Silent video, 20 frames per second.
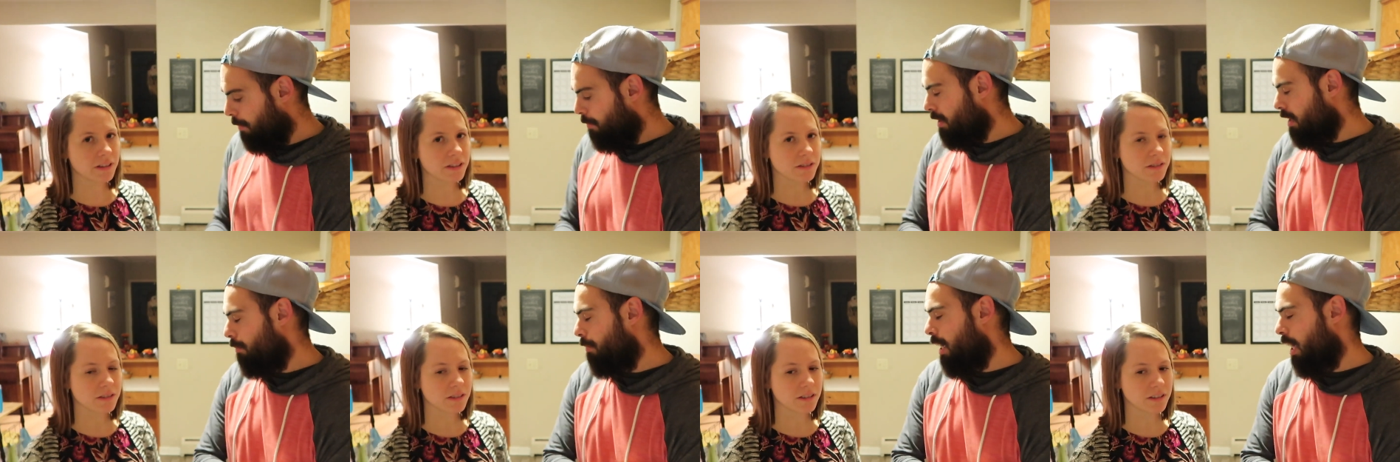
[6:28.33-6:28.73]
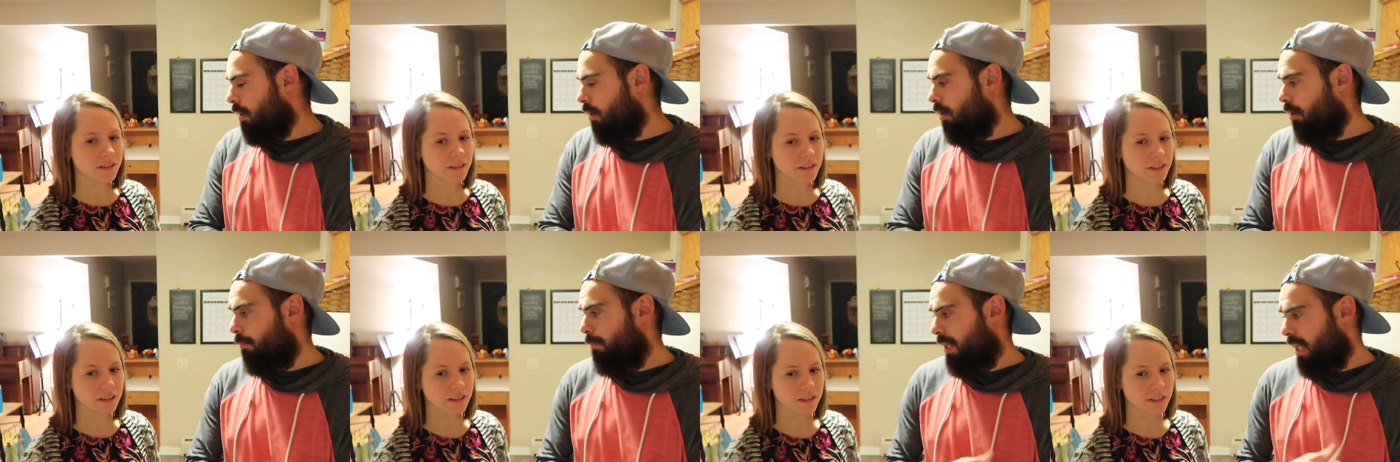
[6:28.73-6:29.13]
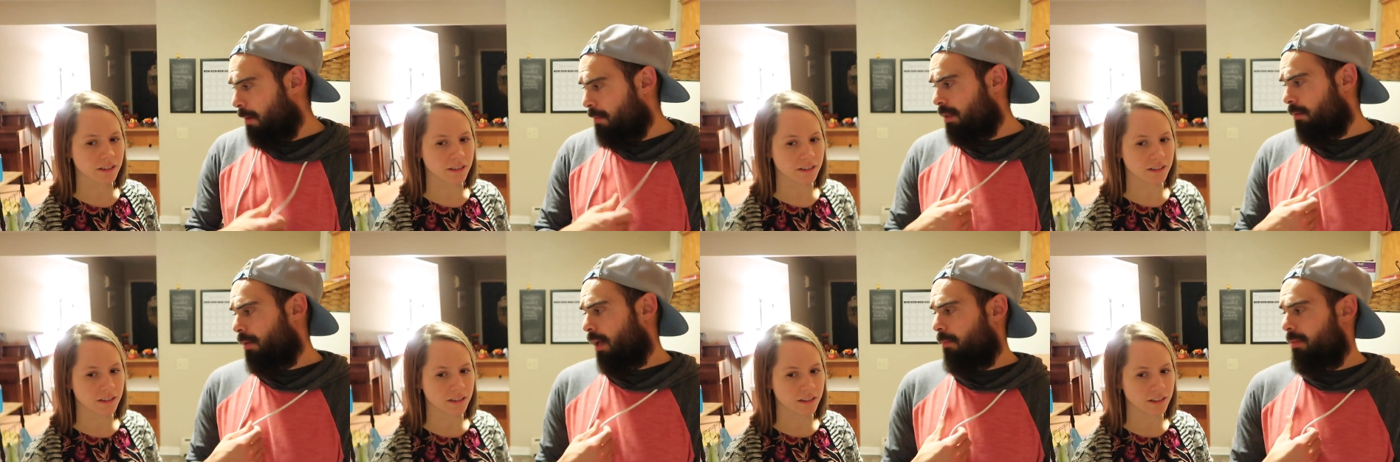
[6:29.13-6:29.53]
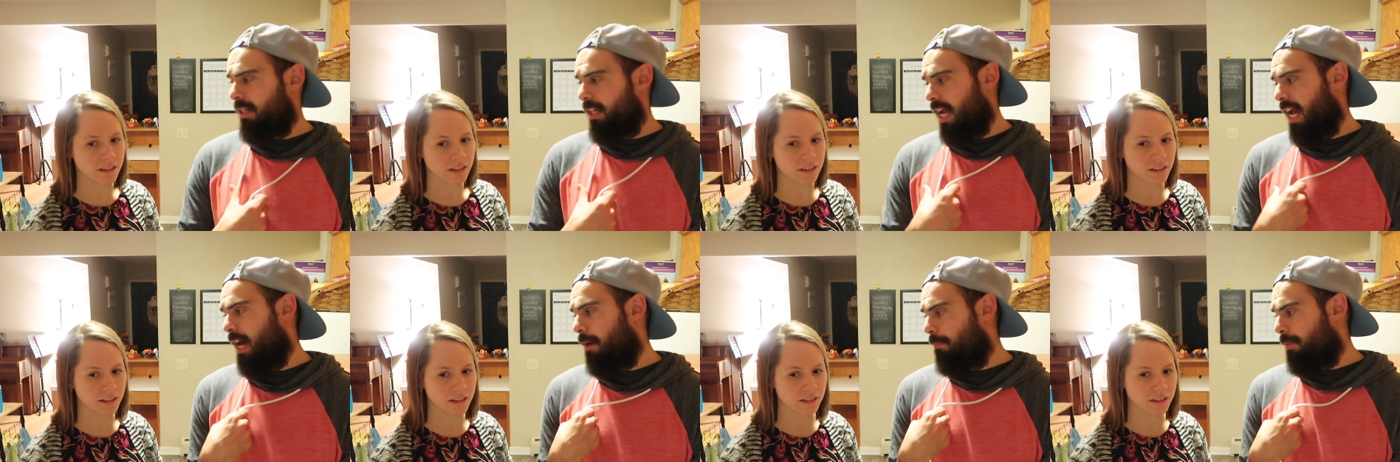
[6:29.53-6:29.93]
Speaker 1: keeping the bagel, keeping the
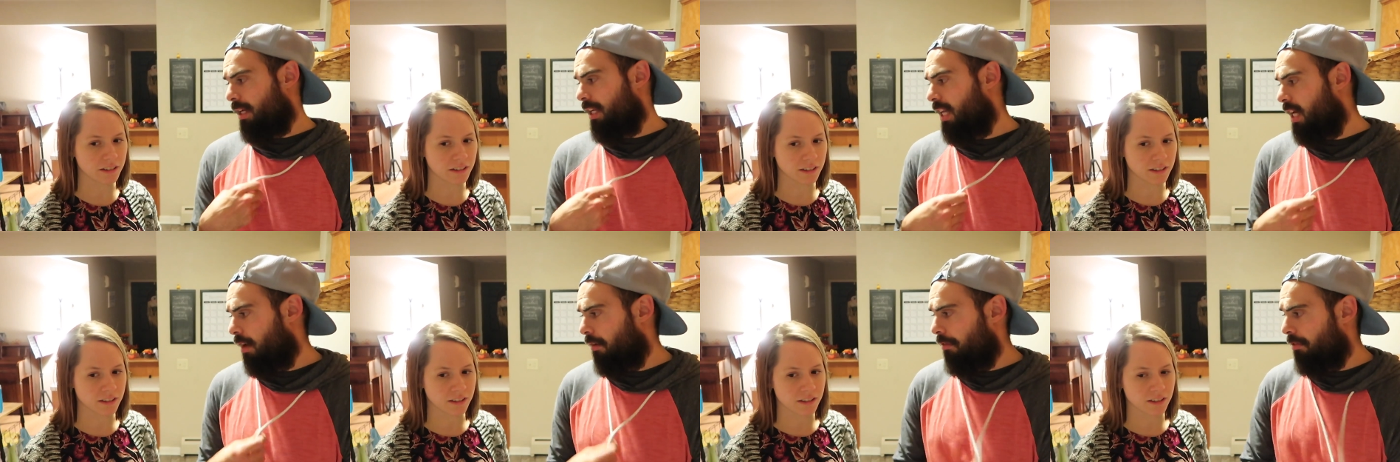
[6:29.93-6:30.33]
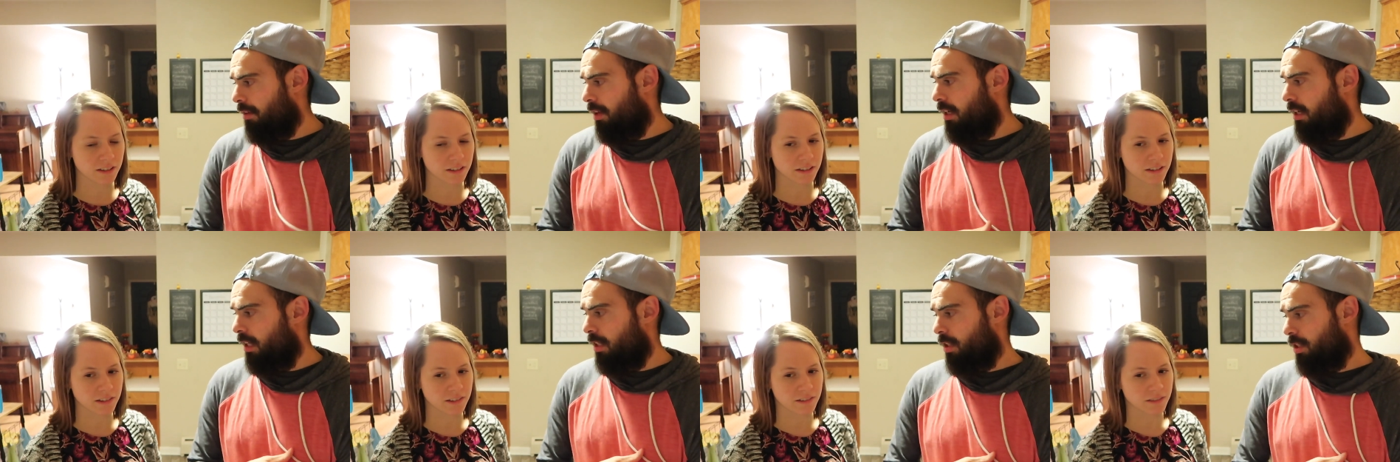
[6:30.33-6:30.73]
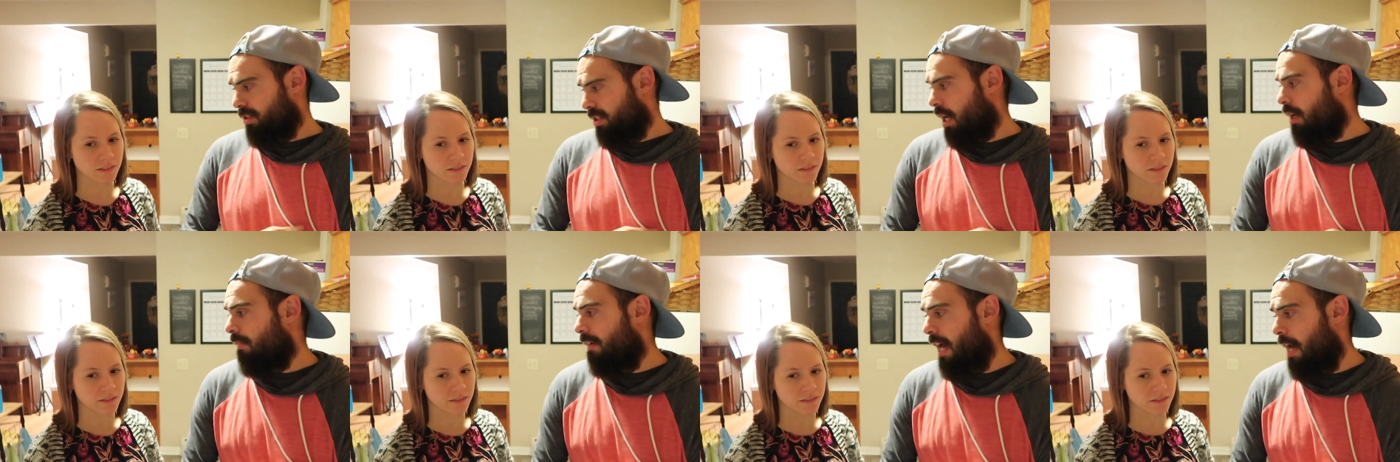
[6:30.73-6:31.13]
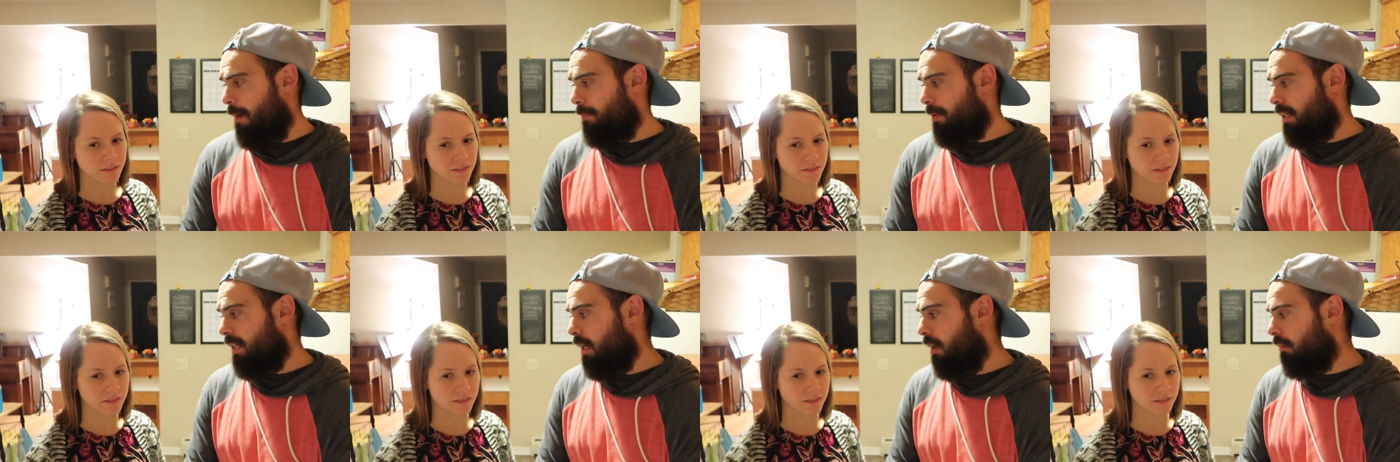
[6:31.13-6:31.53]
baby happy and healthy, and yourself
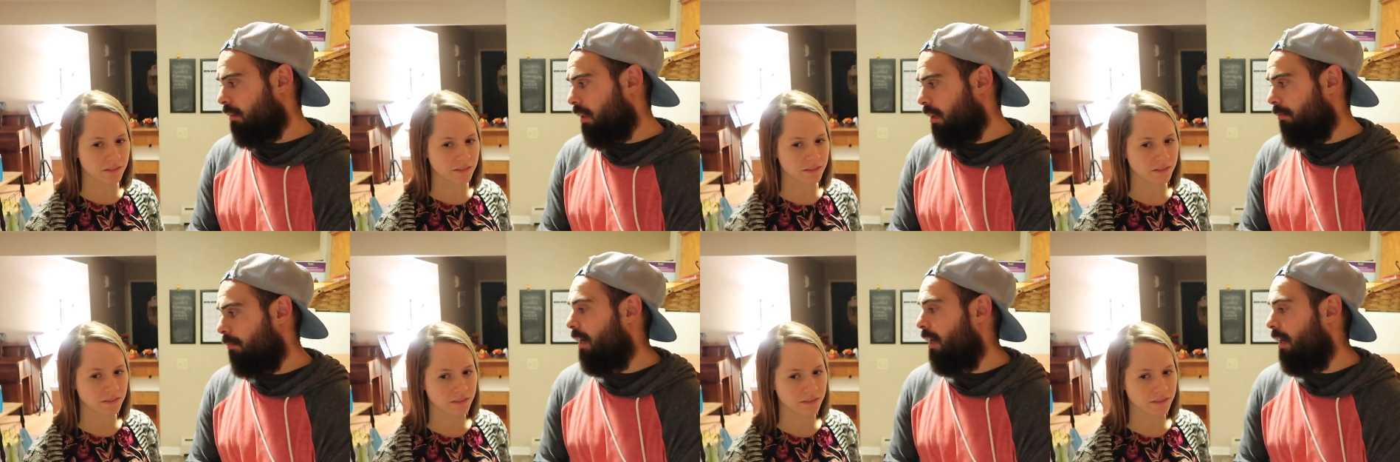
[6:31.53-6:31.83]
happy and healthy.